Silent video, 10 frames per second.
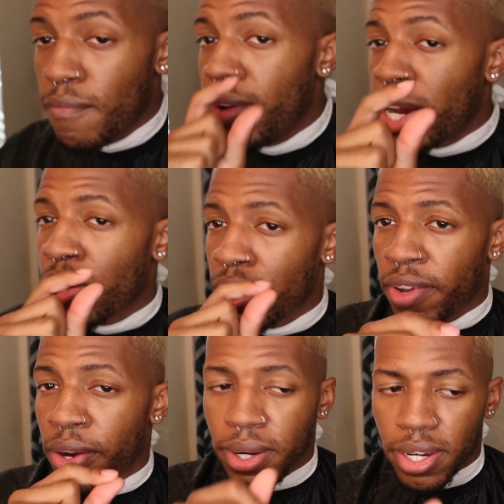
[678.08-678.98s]
very,
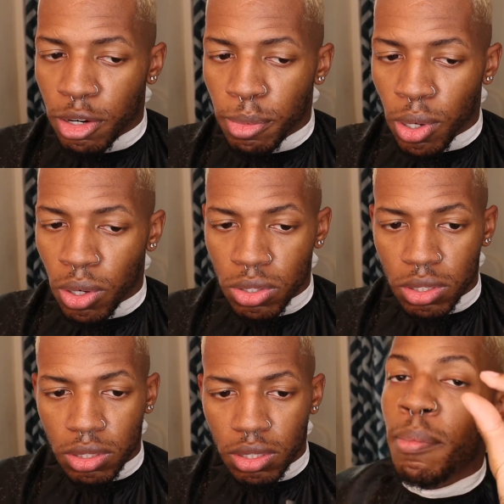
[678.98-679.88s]
very near
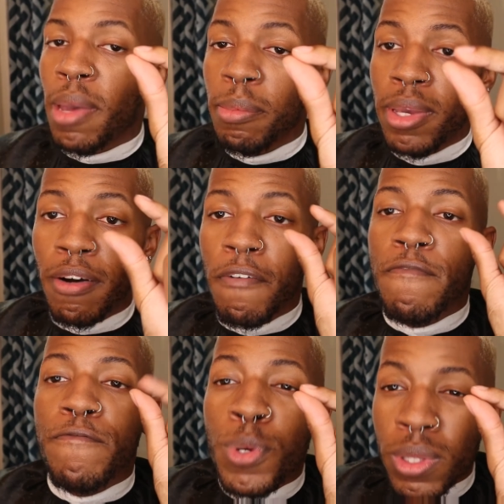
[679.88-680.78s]
bald. And maybe a
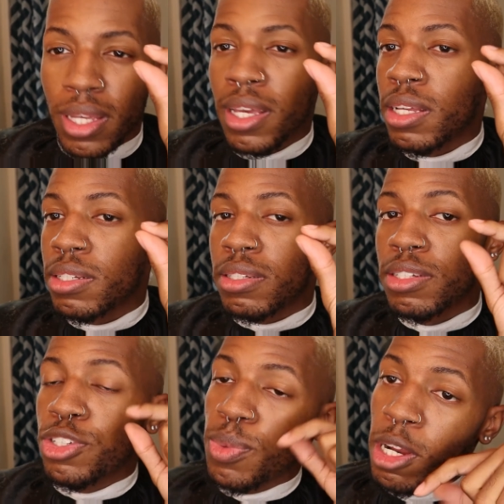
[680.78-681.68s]
1/4 inch.
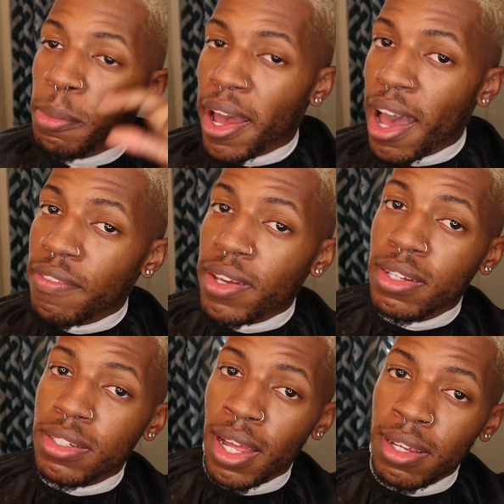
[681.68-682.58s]
Since you went up a 1/2
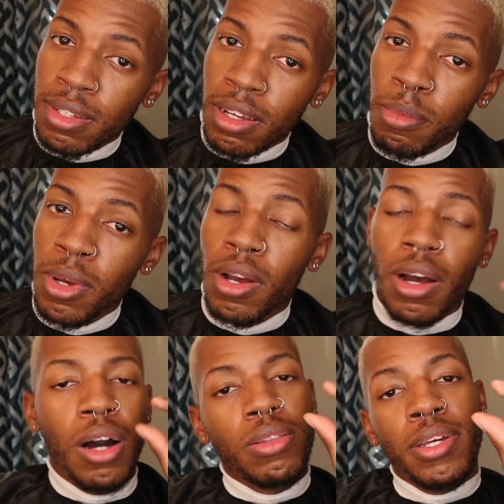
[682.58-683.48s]
inch last time,
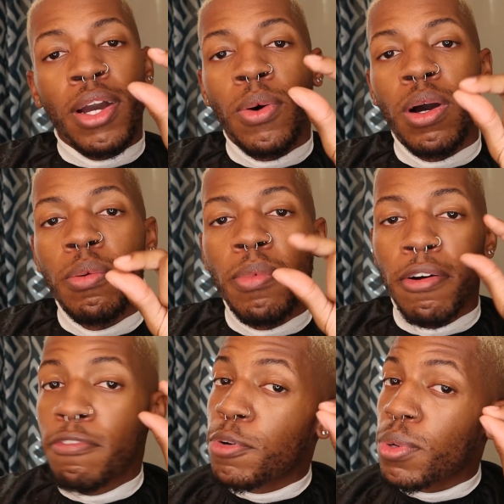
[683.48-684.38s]
only go up
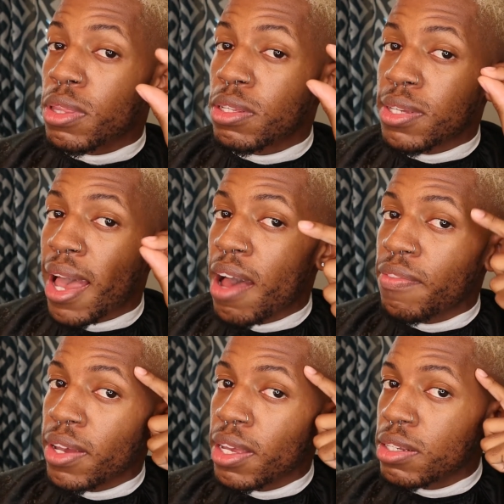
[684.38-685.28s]
a 1/4 to
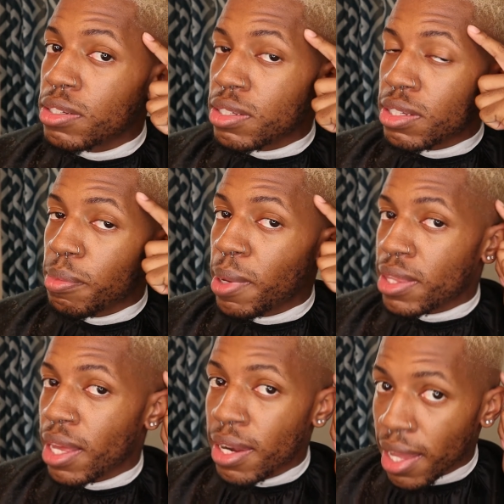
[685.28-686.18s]
1/2 inch to make
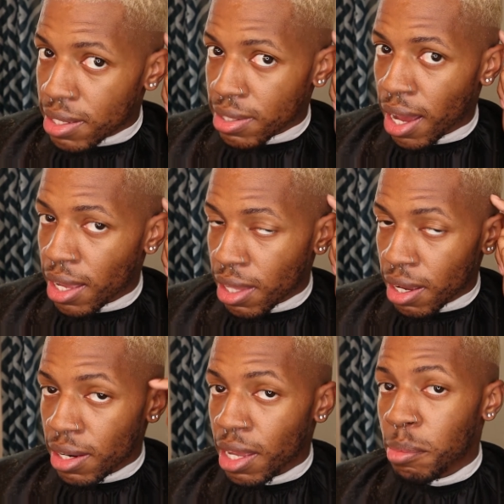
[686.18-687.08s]
that next
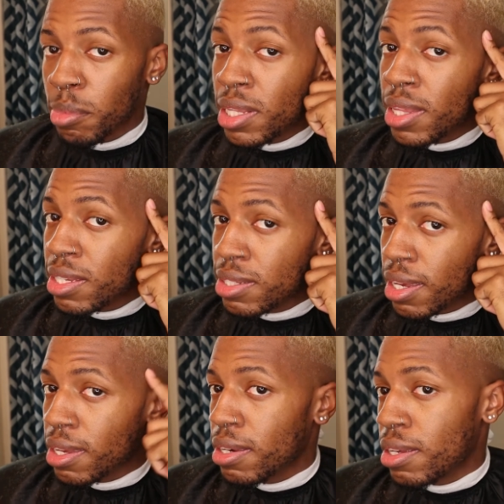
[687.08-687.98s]
guideline and blend that
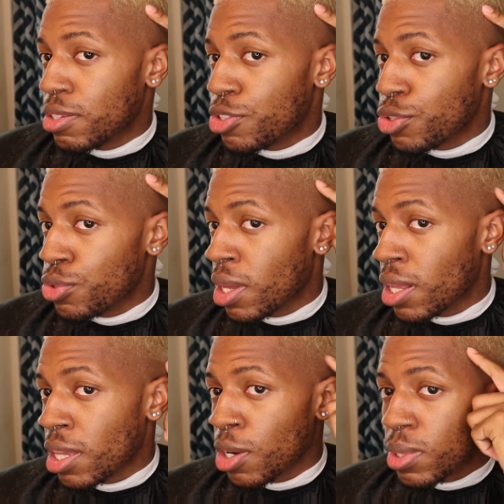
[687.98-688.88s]
skin into
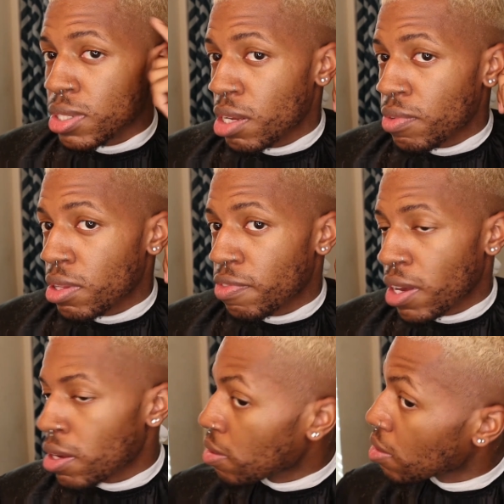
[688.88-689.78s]
that lowest level of the
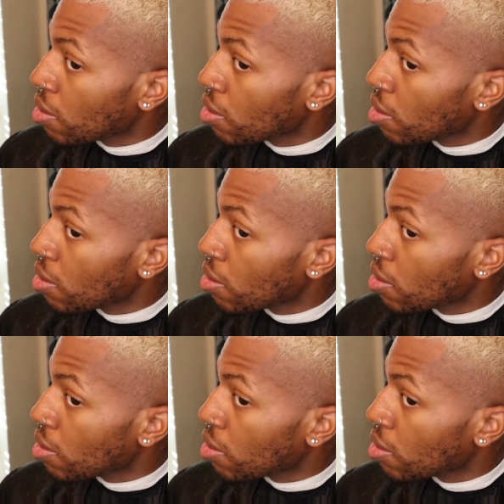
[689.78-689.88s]
fade.